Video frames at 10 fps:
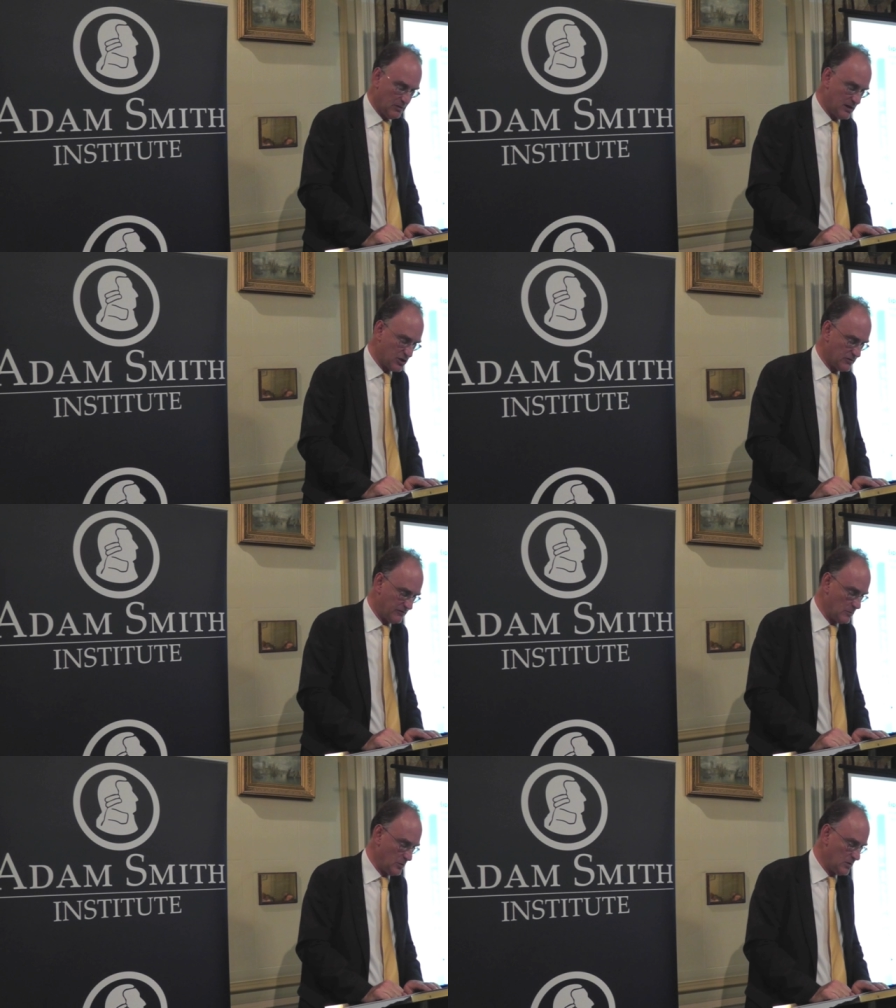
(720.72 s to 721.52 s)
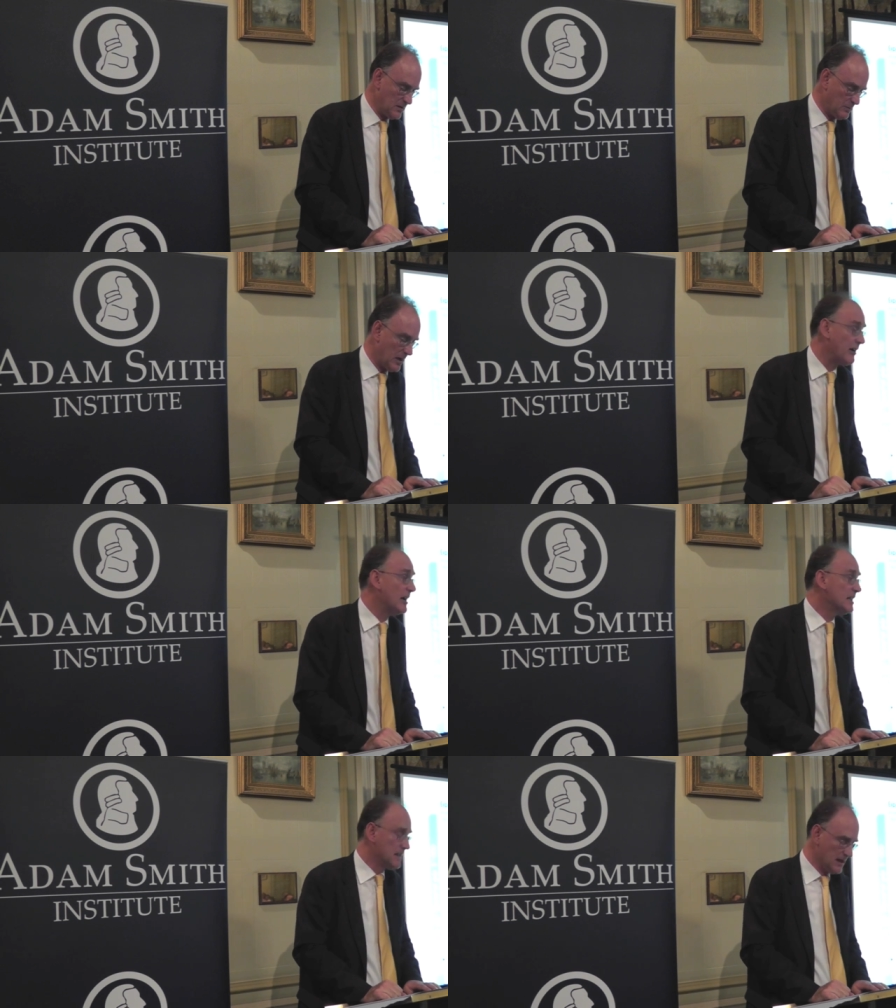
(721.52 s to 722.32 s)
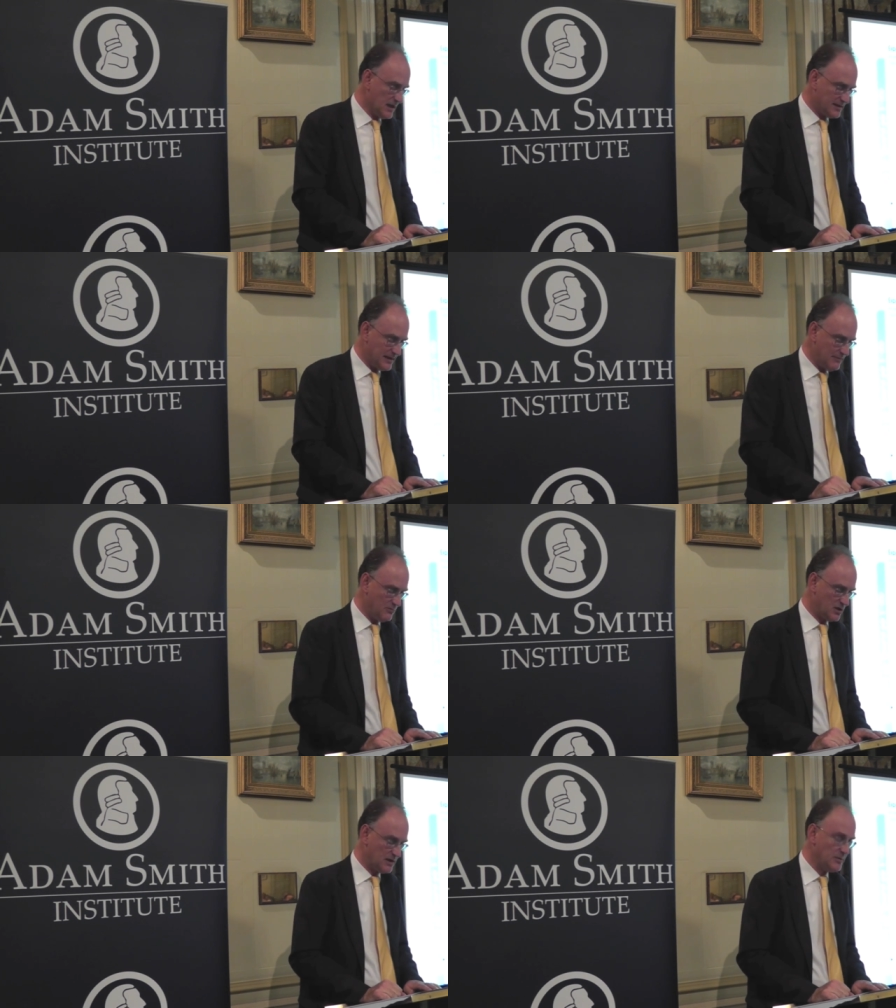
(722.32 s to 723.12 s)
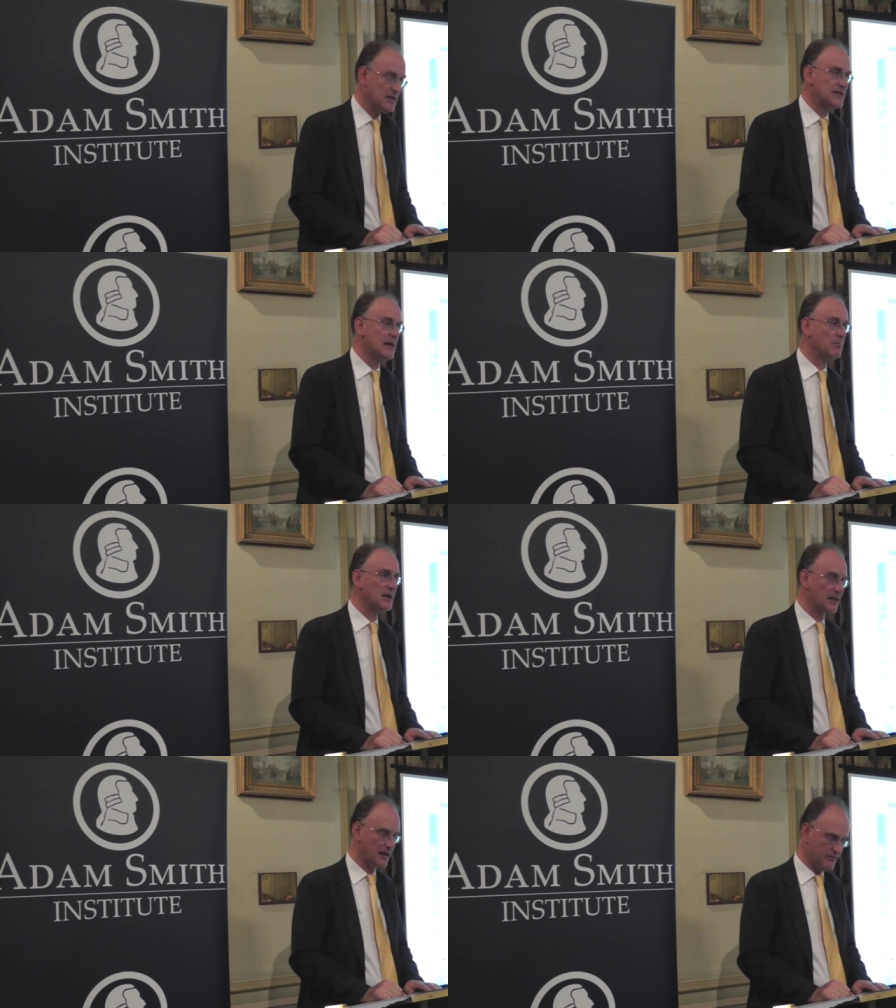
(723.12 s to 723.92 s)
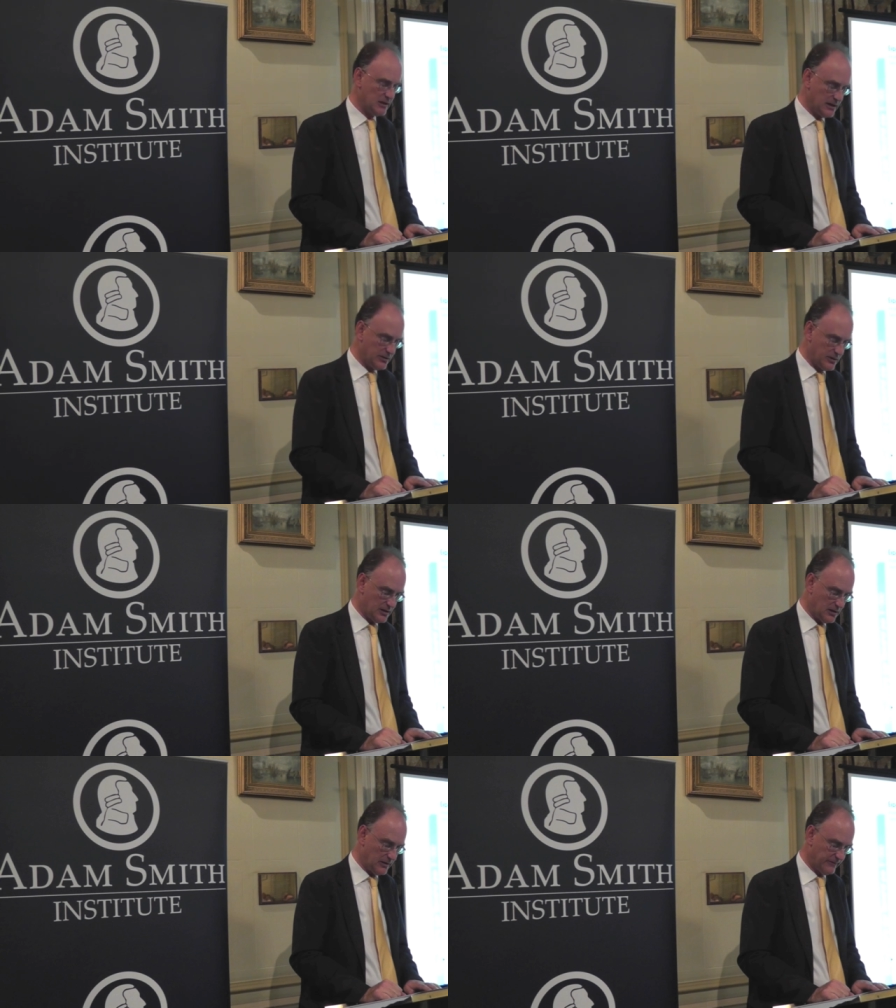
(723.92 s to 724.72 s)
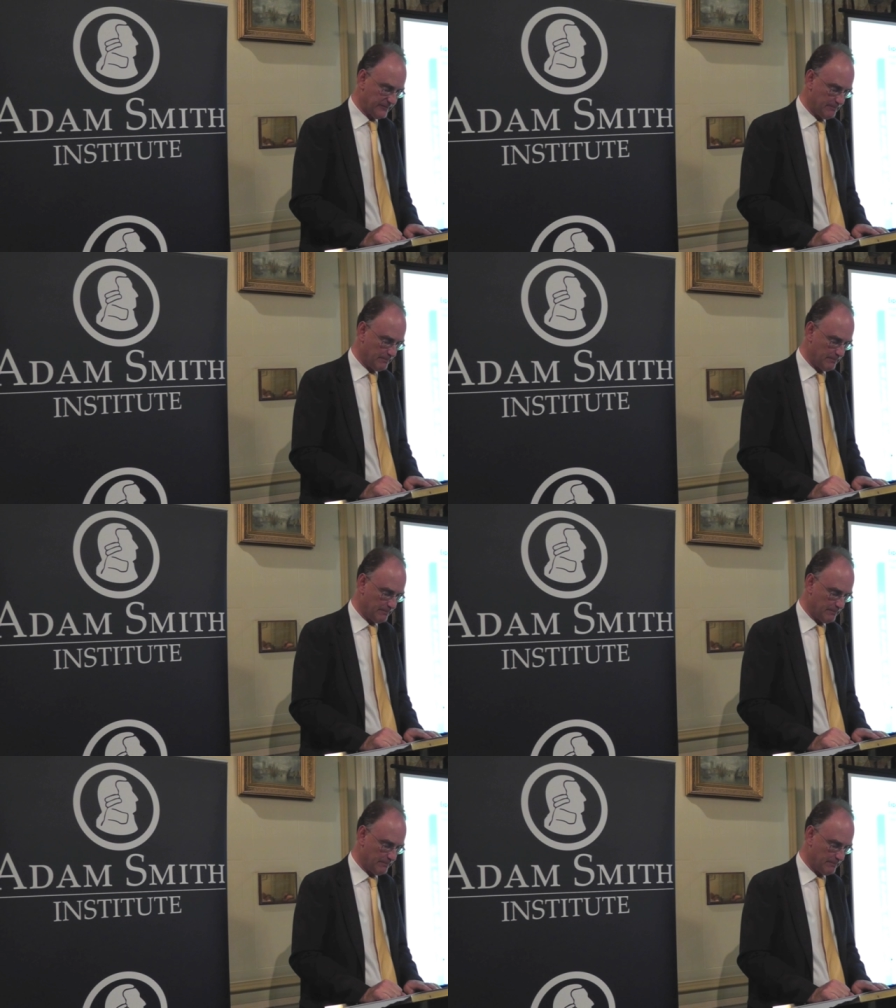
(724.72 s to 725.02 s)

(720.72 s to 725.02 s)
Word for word: a measure of computing power, seemed to be doubling every year and a half.